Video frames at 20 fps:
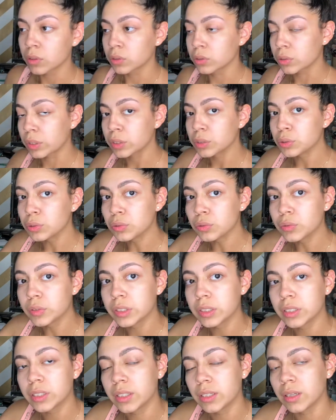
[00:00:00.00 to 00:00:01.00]
So I do
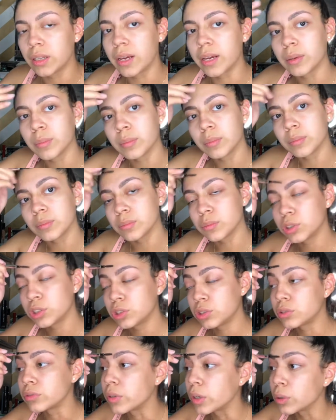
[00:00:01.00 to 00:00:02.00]
really light
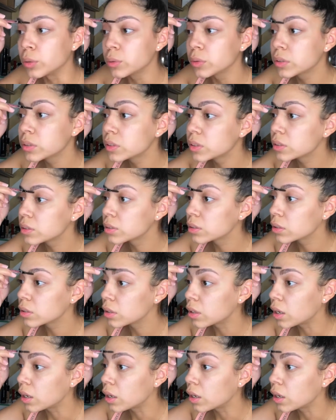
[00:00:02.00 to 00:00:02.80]
strokes,